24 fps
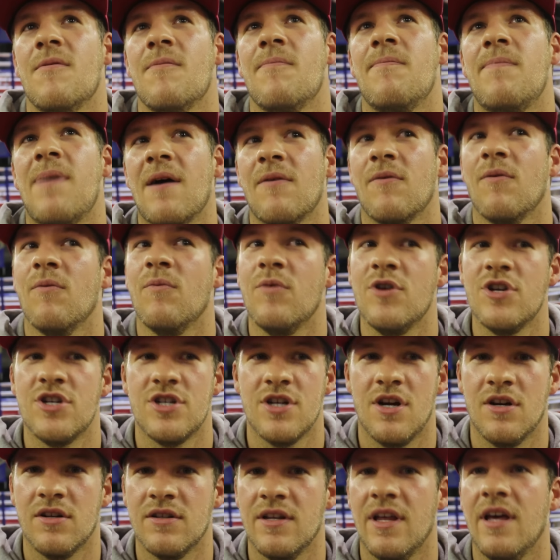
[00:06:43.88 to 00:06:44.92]
back when we was
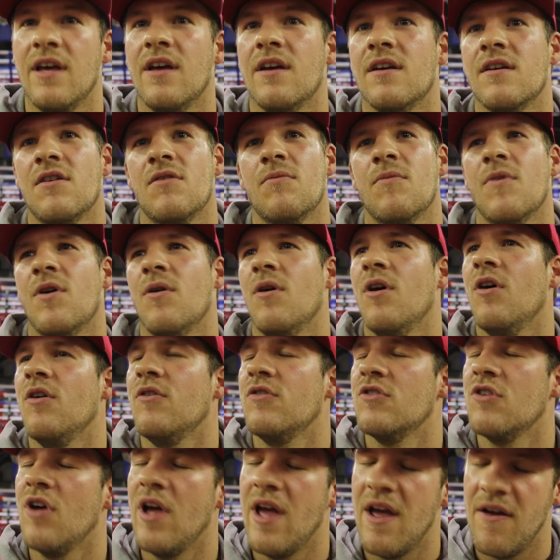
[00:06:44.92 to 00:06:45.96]
young there,
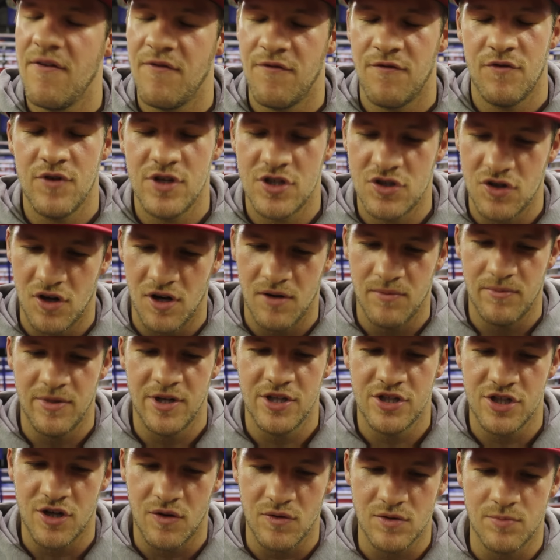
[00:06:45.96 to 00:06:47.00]
every time
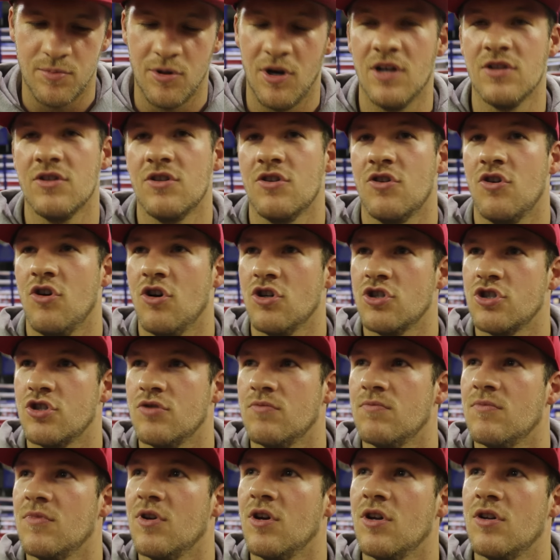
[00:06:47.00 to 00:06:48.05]
Billy Joe was put under the
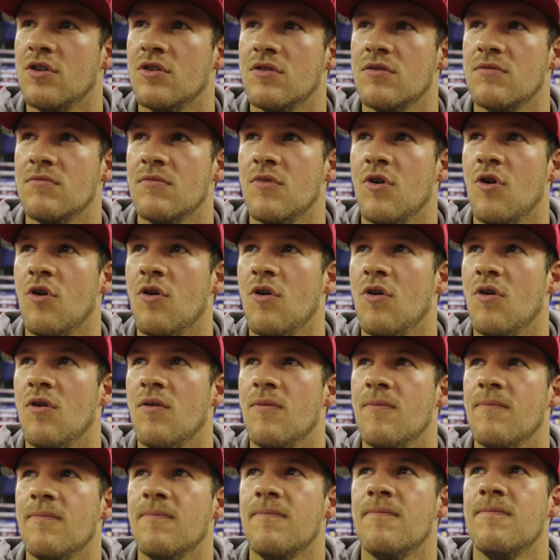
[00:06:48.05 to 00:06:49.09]
caution, and
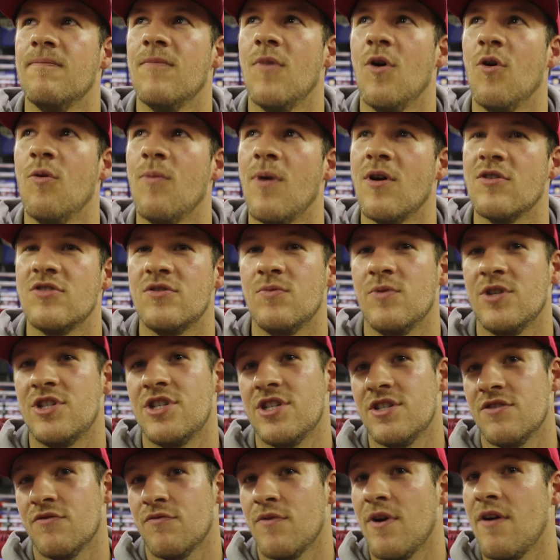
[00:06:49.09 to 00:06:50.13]
almost, which
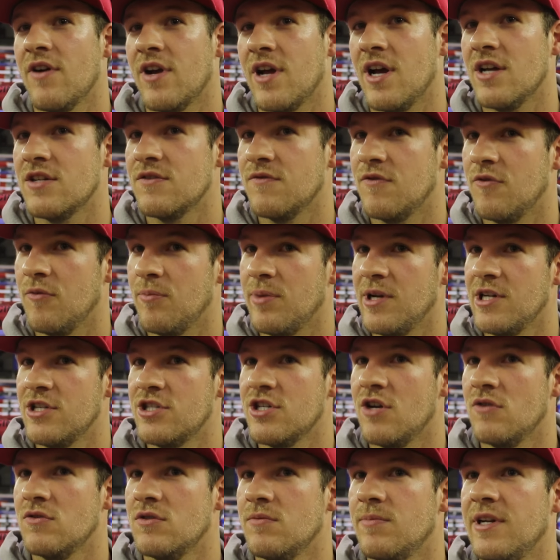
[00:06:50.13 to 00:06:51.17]
is a rare occasion for Billy
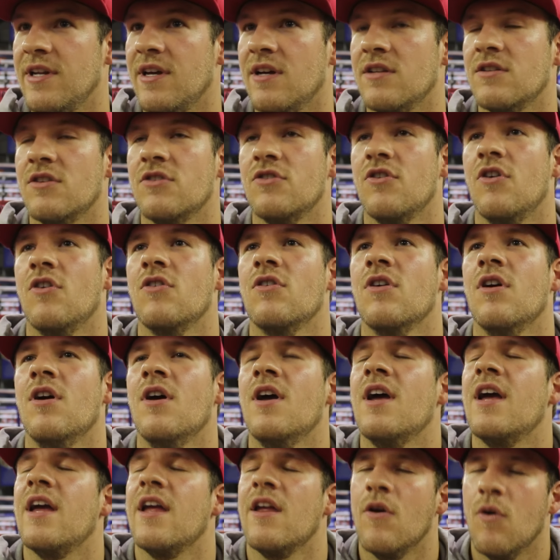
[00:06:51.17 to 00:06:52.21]
Joe to be the underdog,
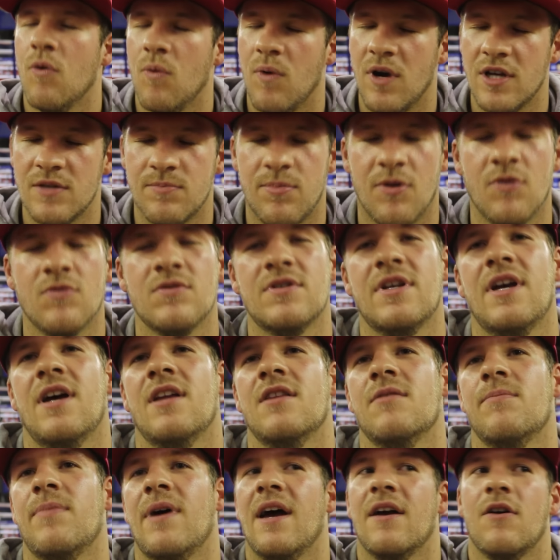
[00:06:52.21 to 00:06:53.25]
he always pulls it out
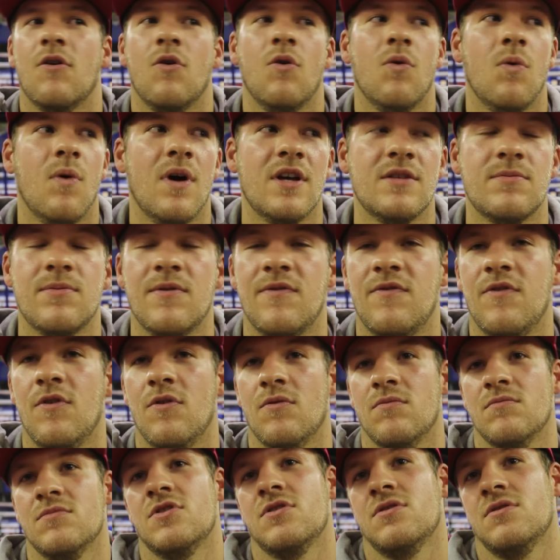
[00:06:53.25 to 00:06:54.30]
the bag, always
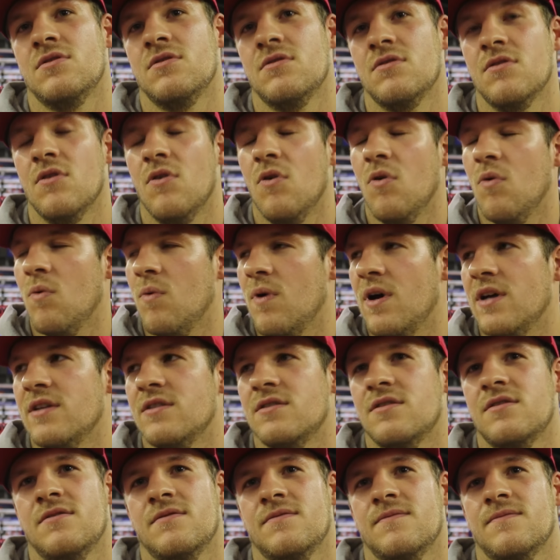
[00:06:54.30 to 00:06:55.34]
performs,
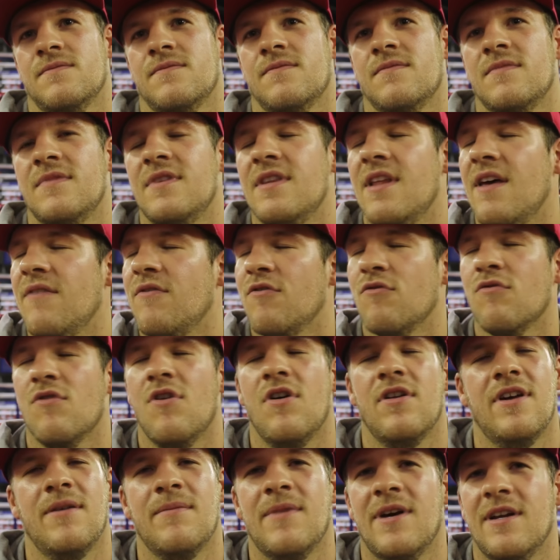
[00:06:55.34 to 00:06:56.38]
always. Never
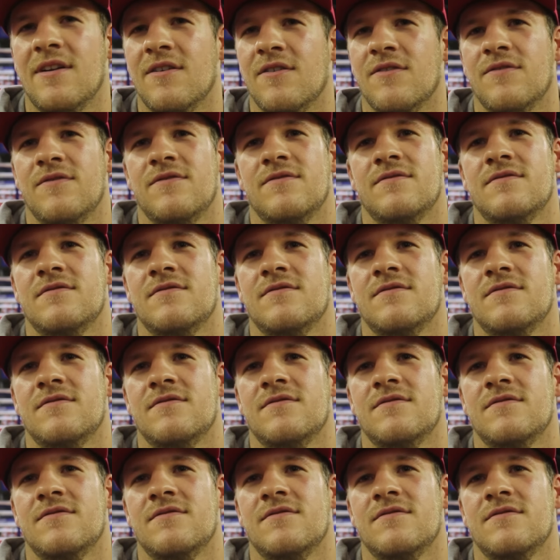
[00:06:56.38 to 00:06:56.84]
write that man off.